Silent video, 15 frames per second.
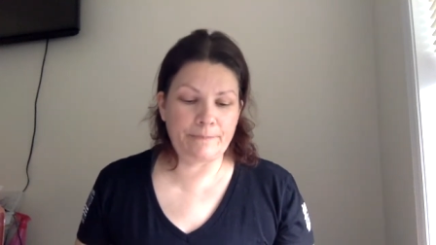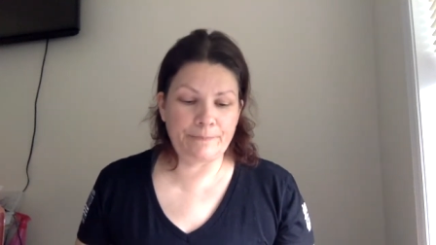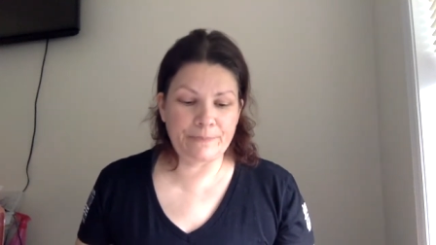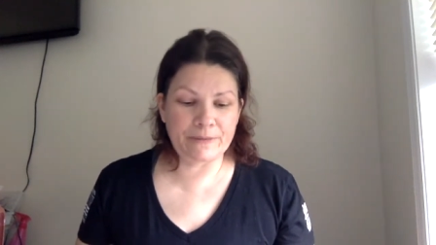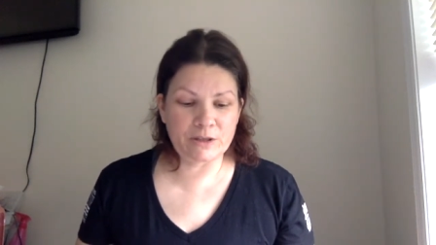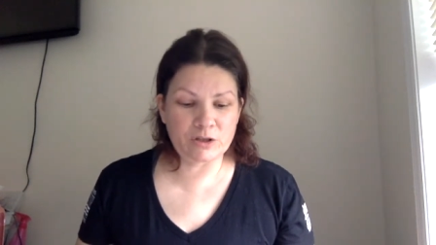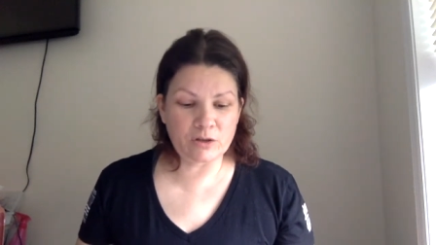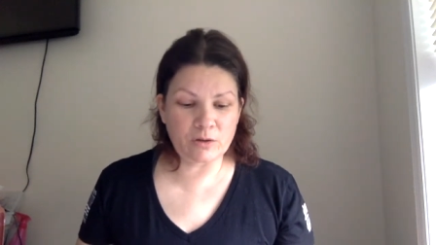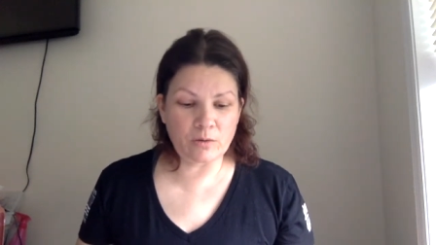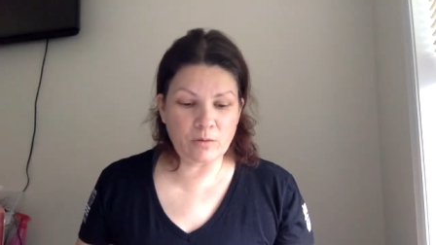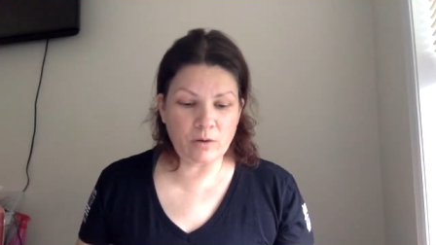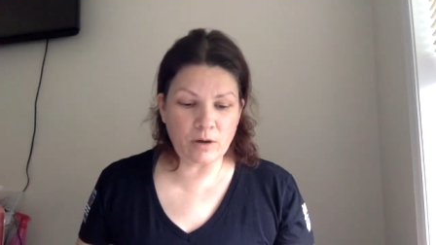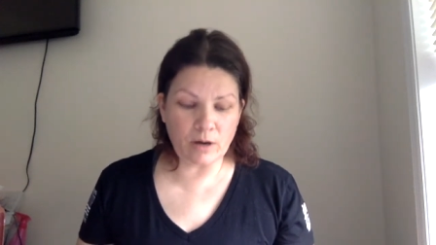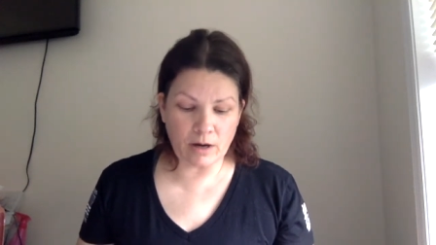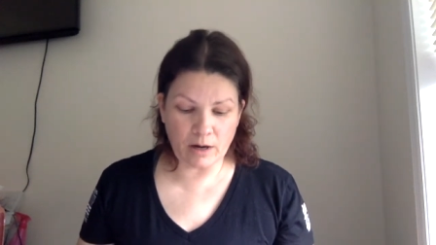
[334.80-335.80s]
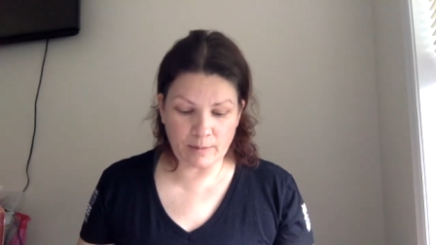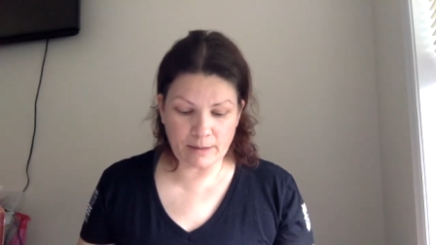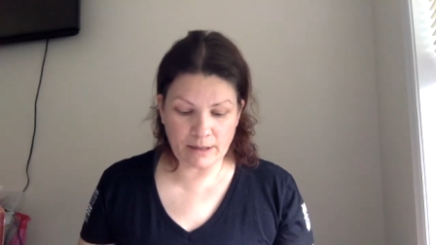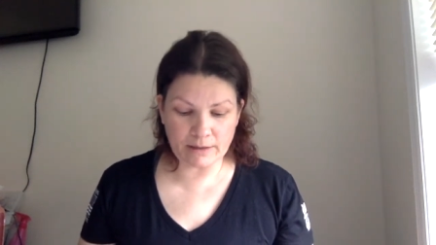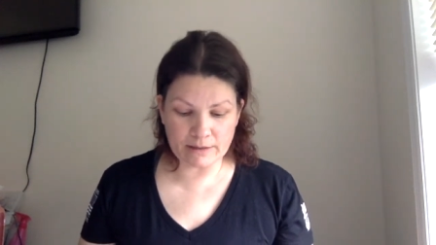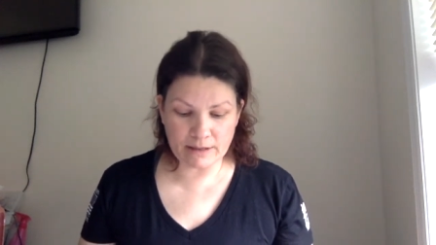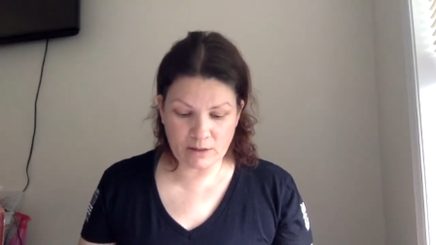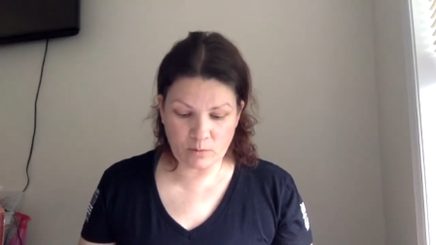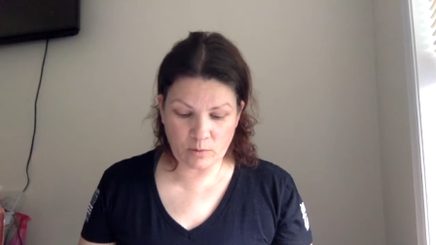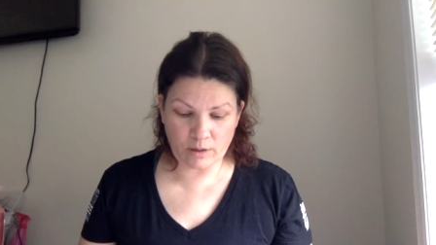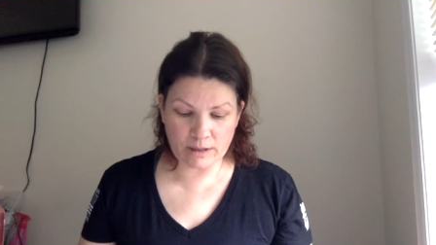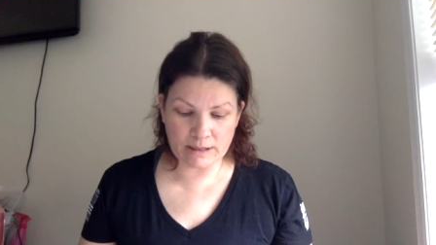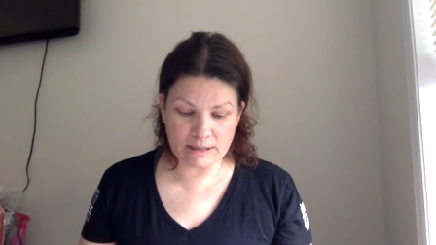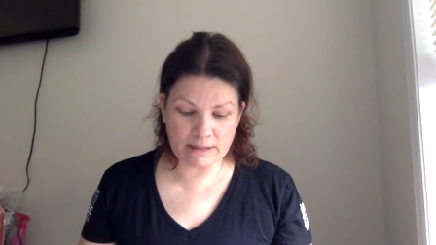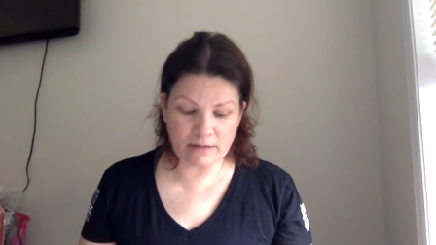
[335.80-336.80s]
So Hobby House
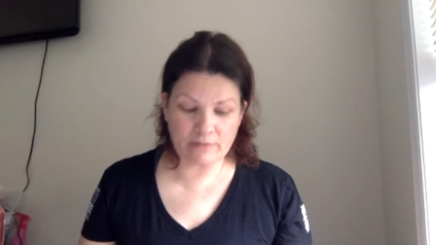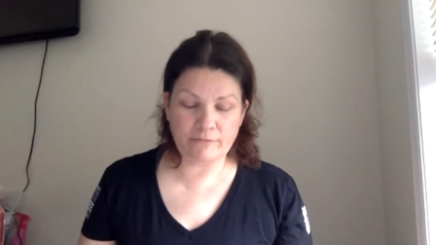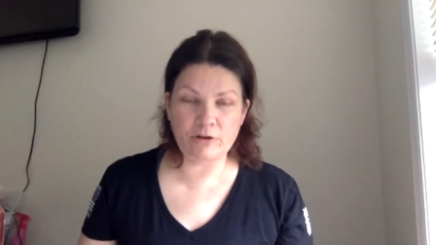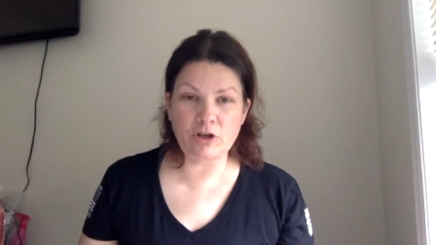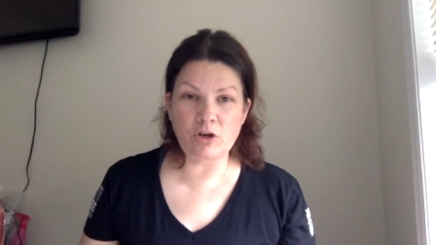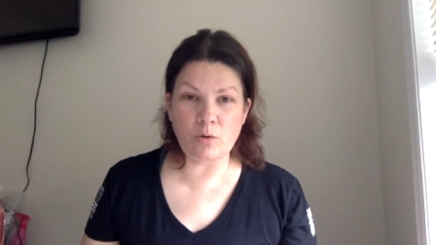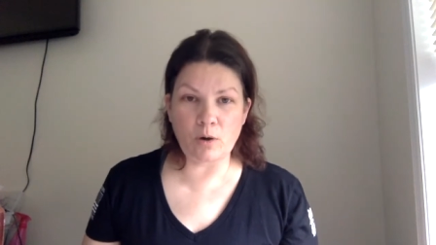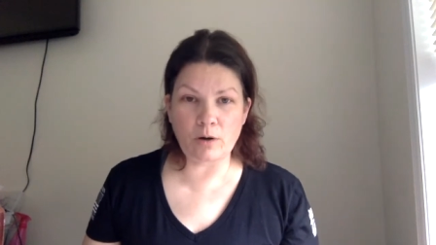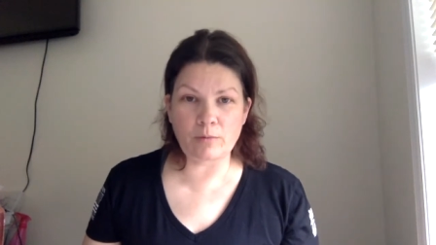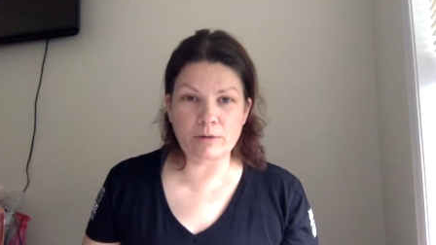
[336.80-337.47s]
Needleworks is out of New York,